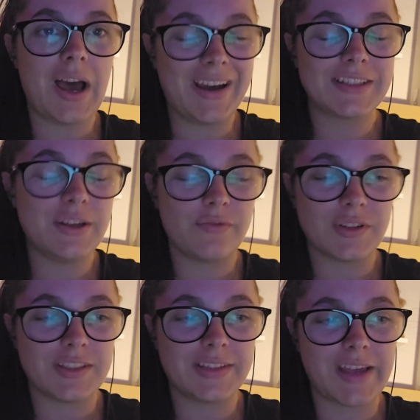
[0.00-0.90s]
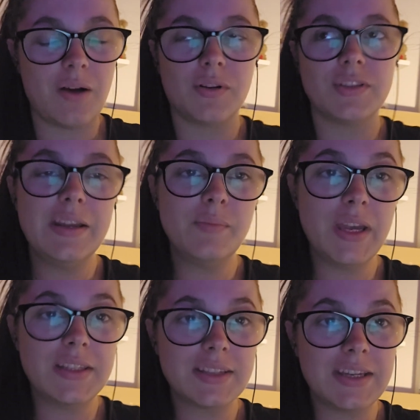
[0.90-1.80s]
active for six hours it
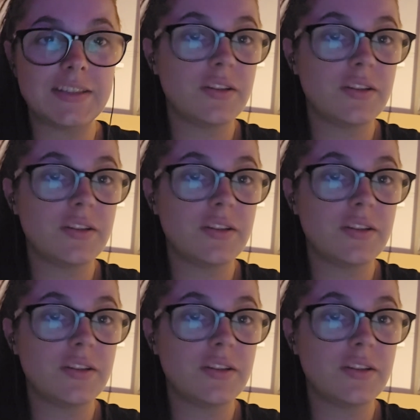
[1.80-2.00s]
makes it